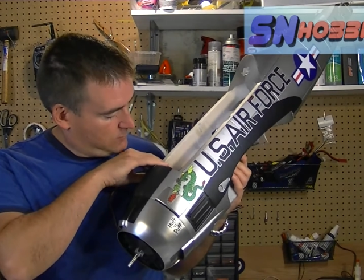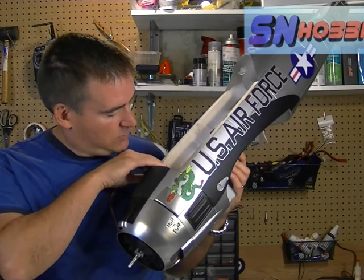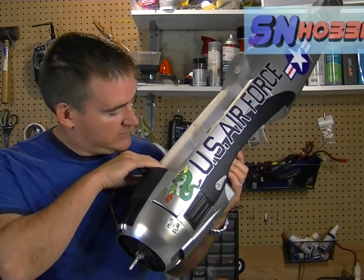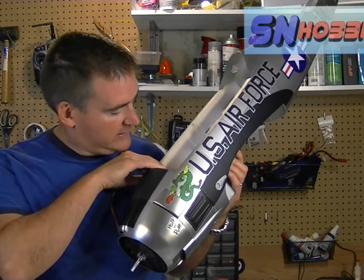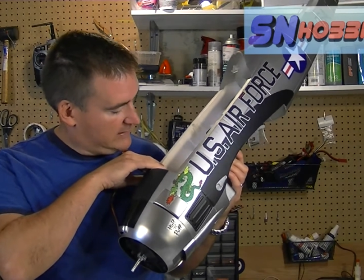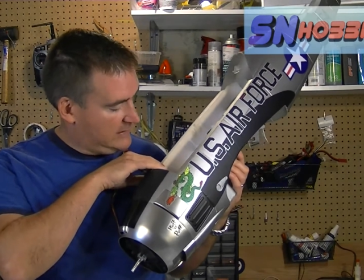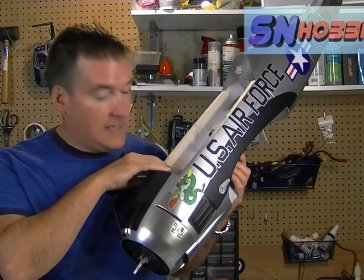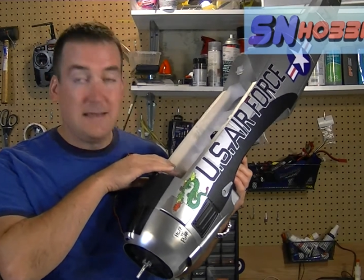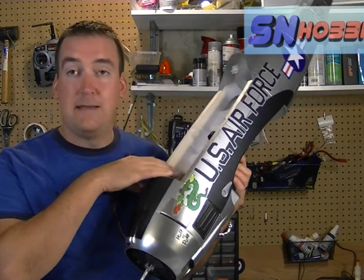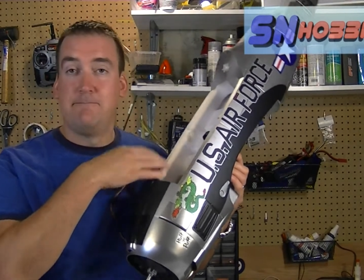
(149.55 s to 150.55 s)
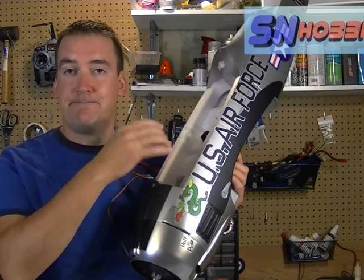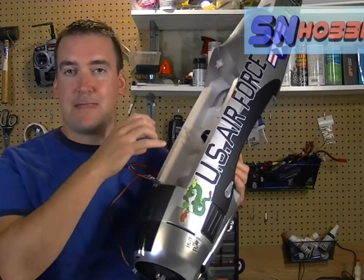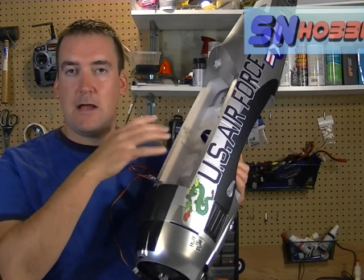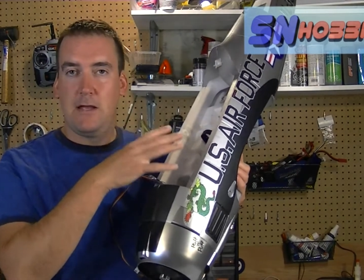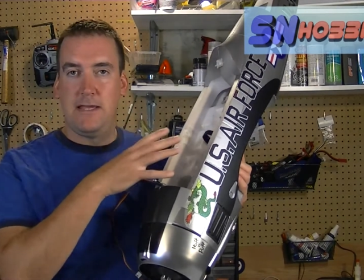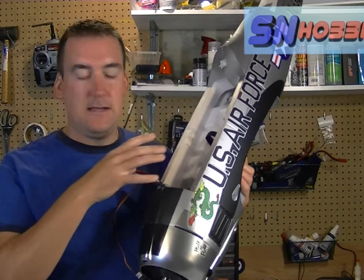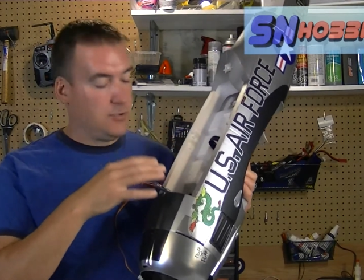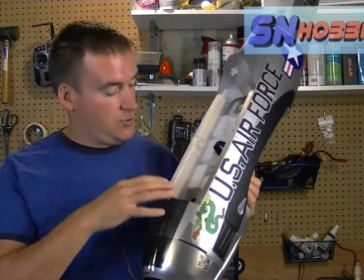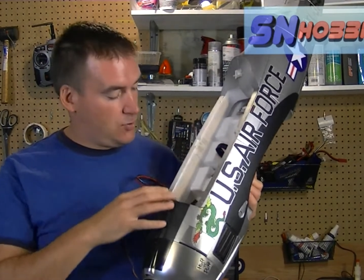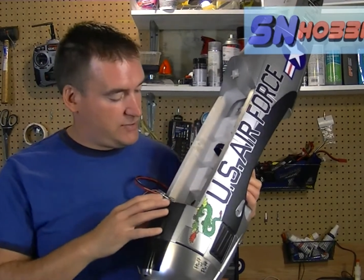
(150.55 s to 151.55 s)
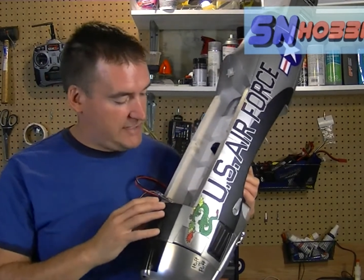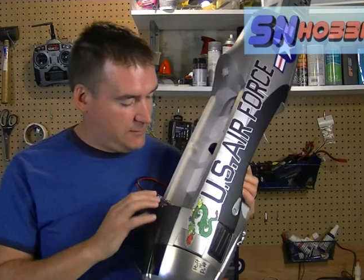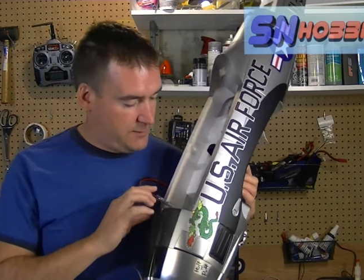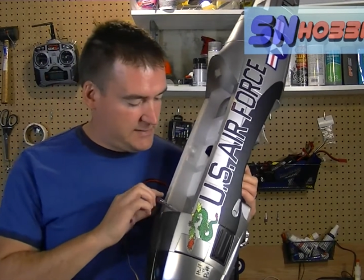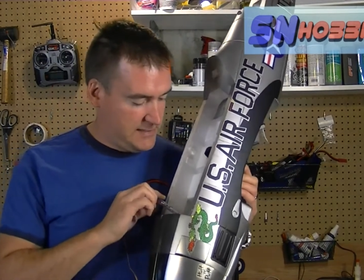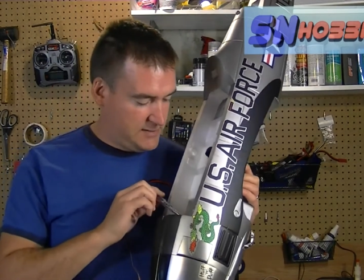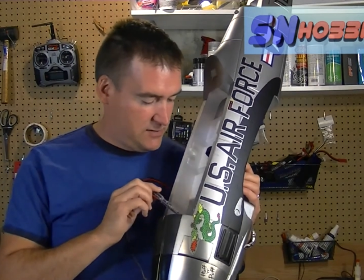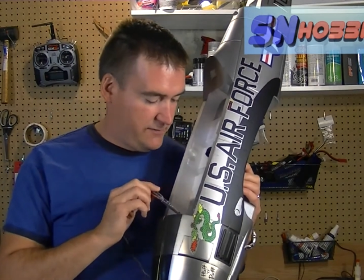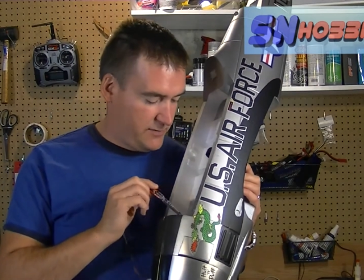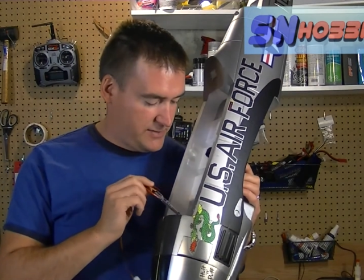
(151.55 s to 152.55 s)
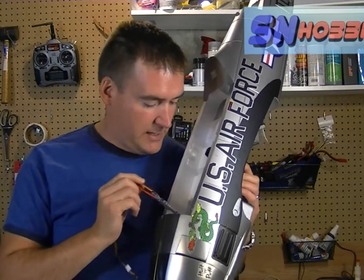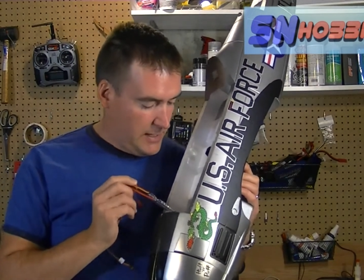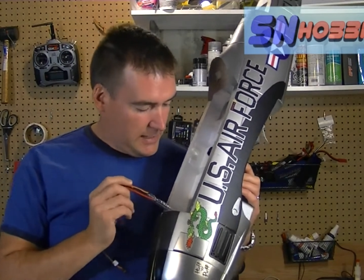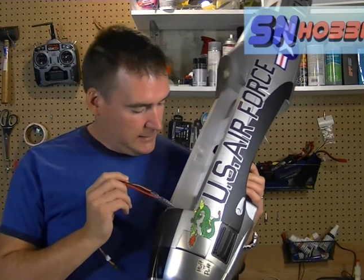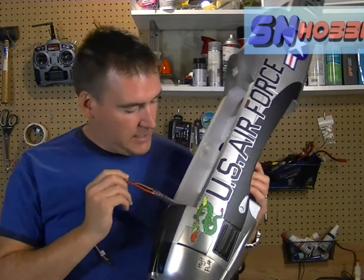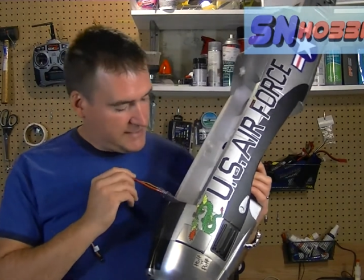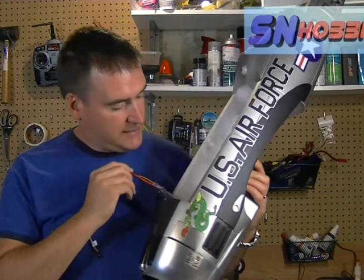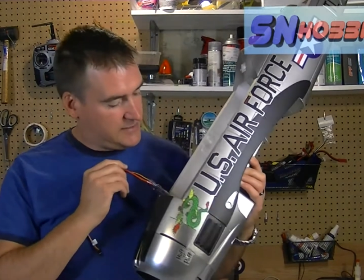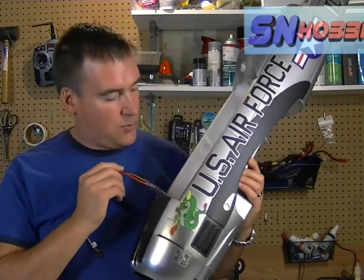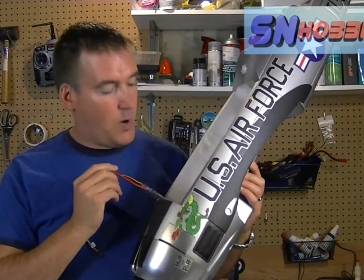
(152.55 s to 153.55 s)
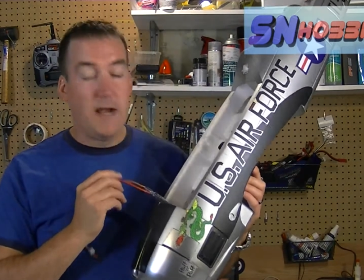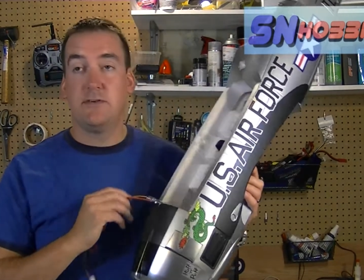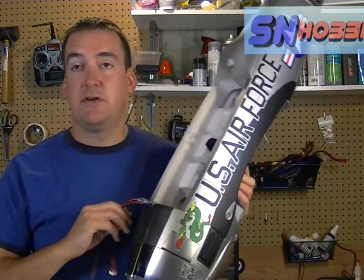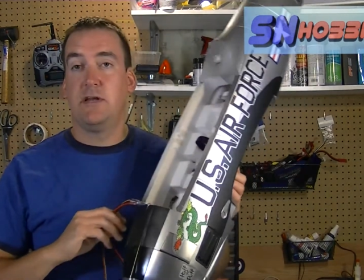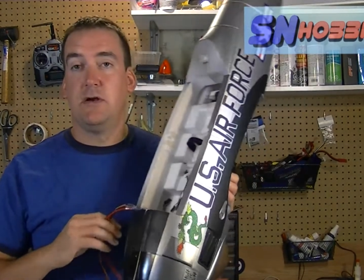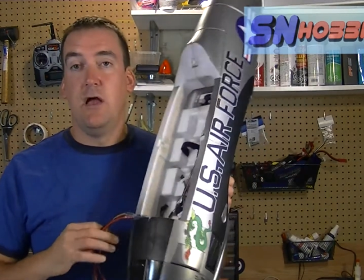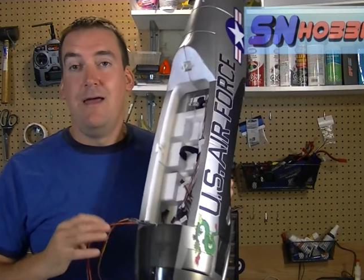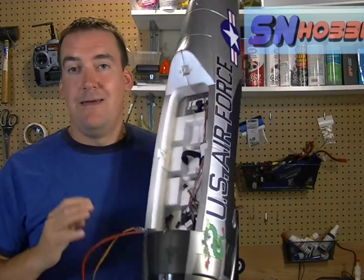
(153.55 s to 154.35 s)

looks like the gear door sequencing servos. Lots and lots of wires out here.